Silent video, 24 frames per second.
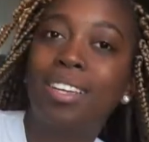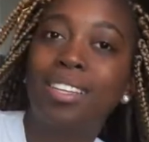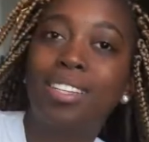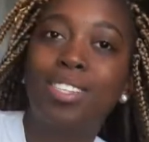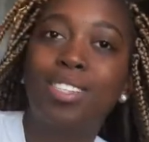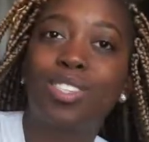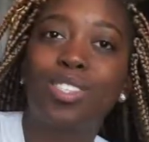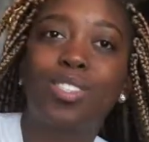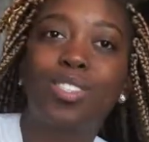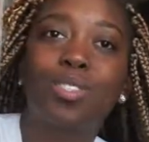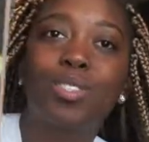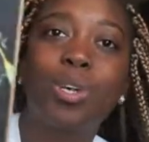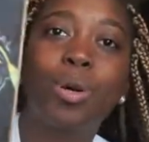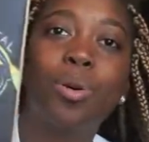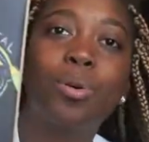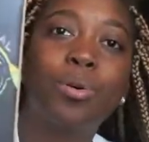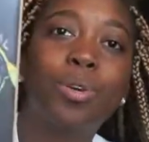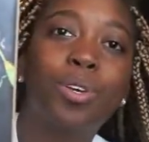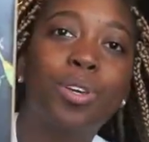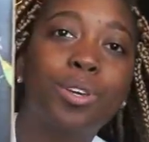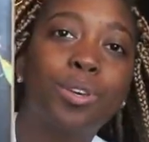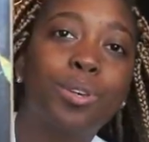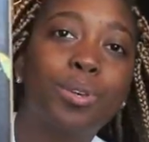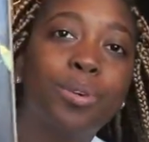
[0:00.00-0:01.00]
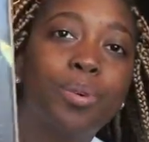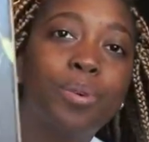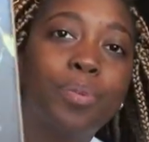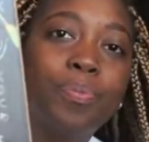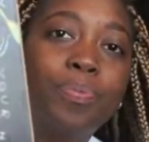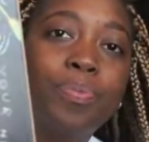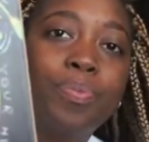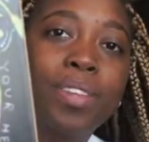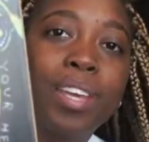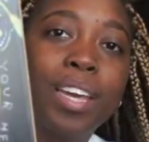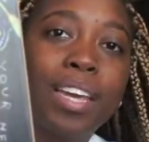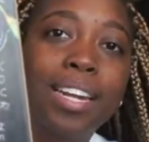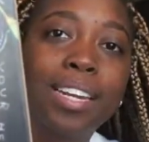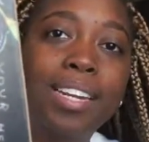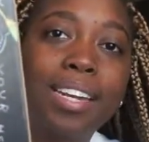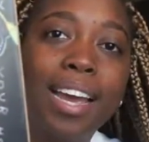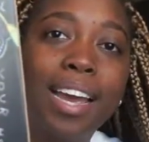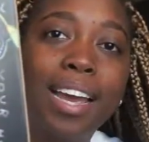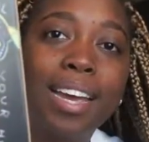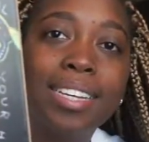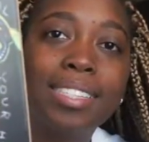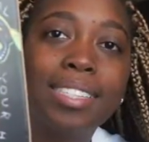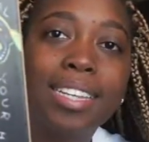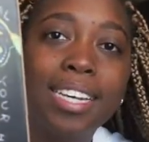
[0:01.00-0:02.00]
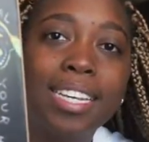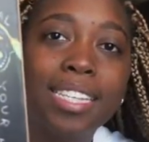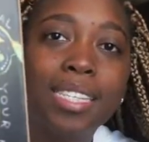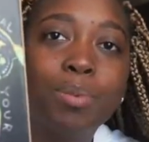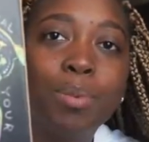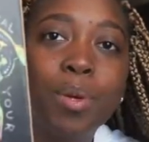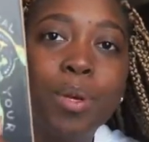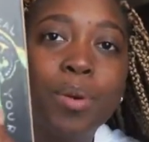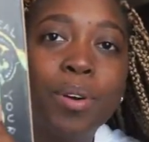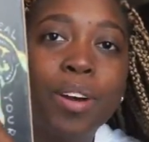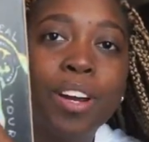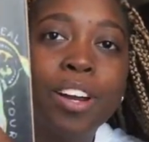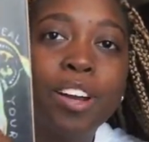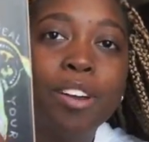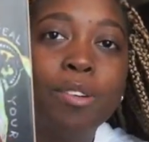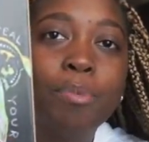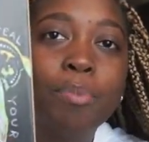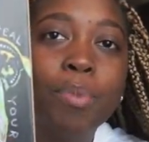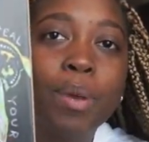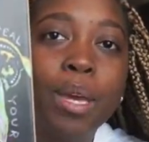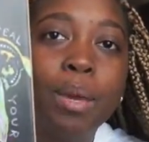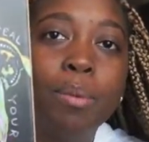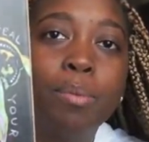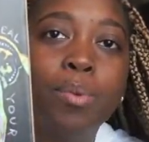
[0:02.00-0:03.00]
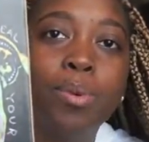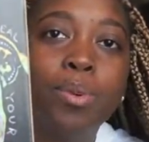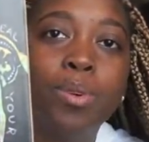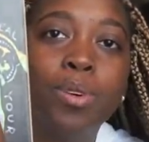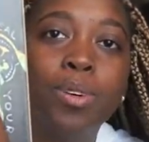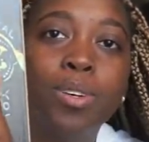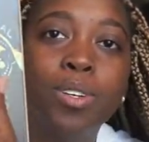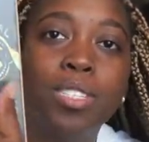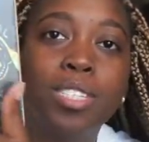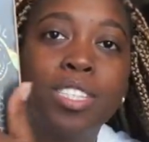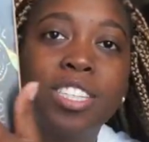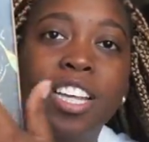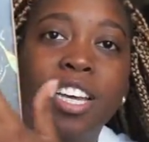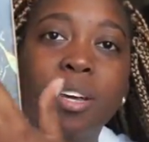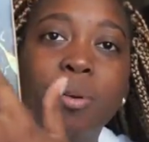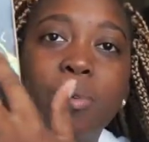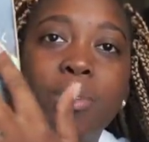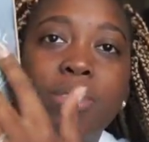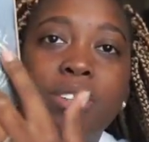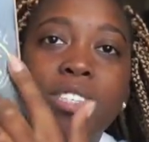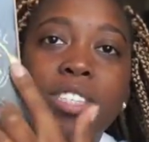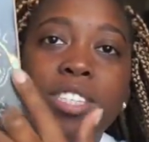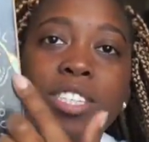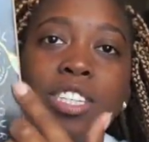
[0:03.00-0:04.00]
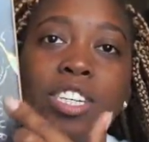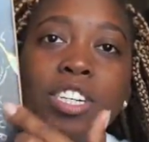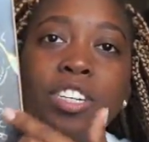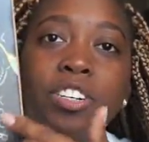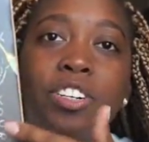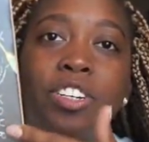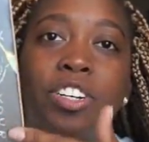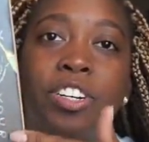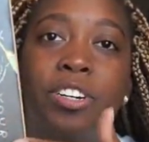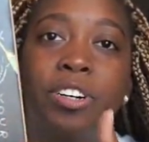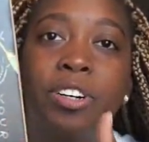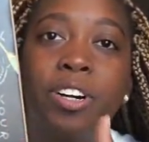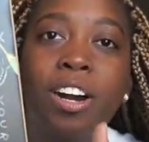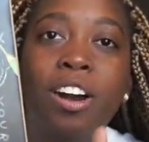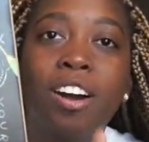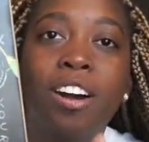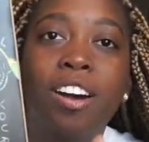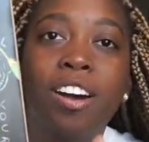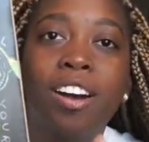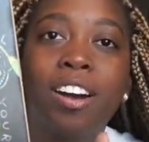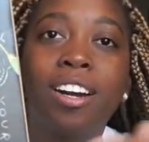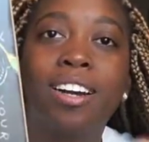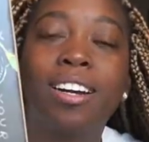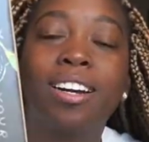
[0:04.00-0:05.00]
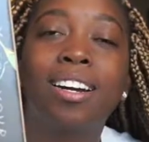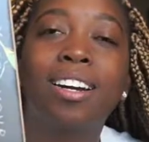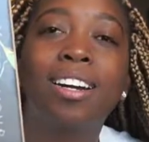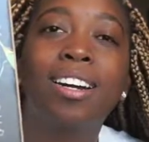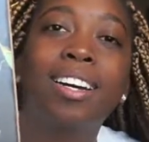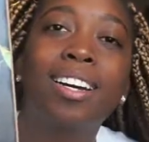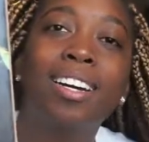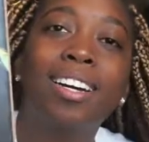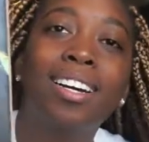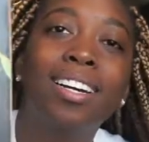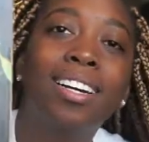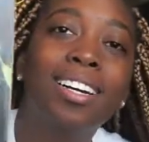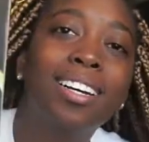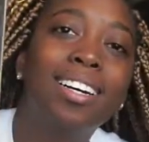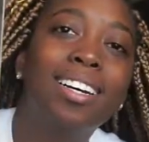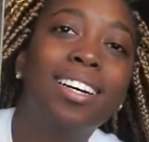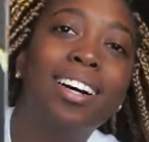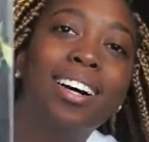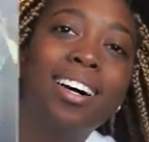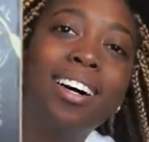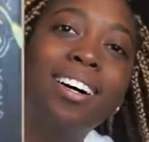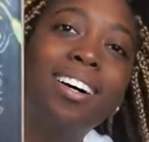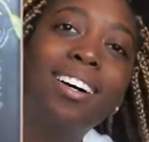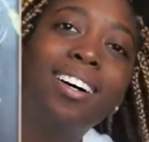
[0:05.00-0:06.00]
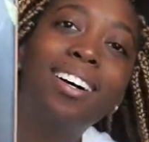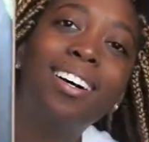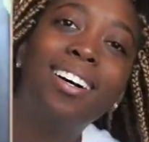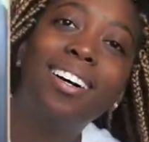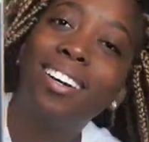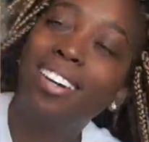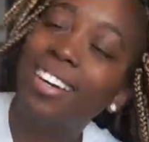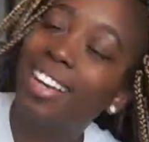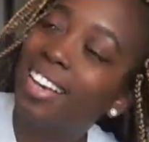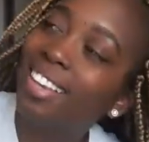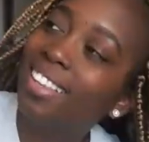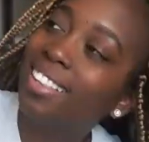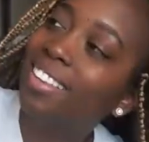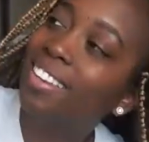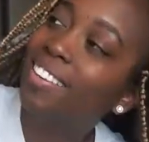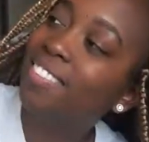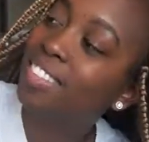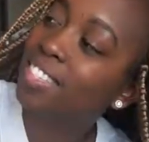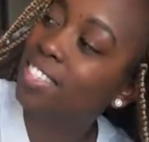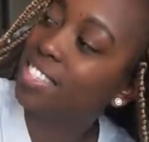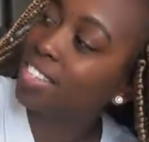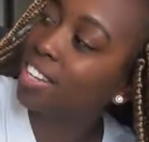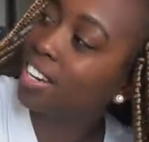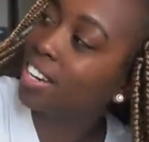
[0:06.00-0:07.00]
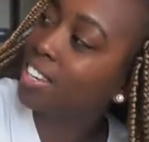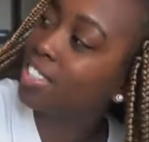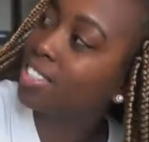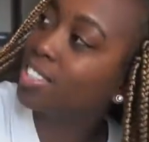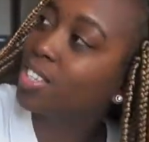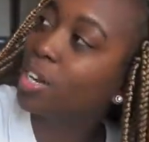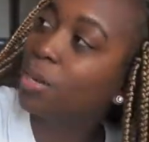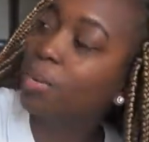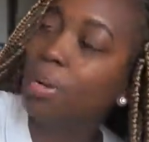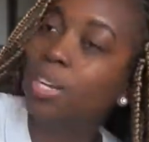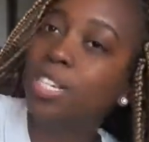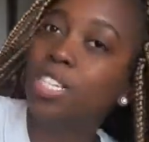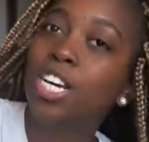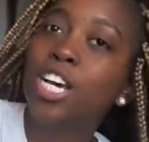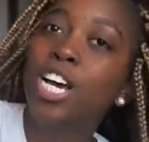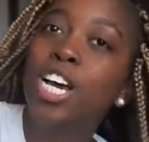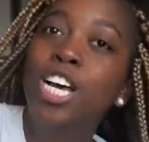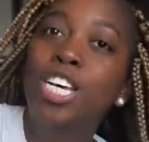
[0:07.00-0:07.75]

So cute. And yeah, it says, "Beware of pit bulls, they will steal your heart." Oh, I love this so much.